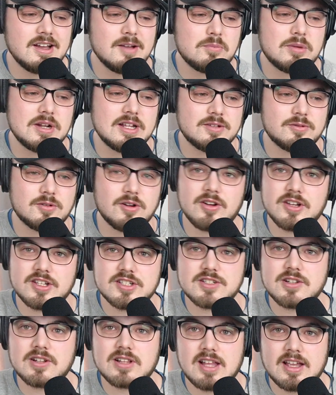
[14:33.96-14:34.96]
played wrong.
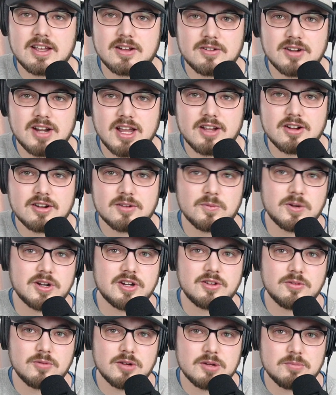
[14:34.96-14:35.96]
It's not like a record where
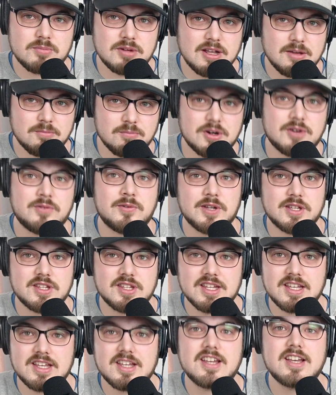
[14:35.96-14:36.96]
you want to play a perfect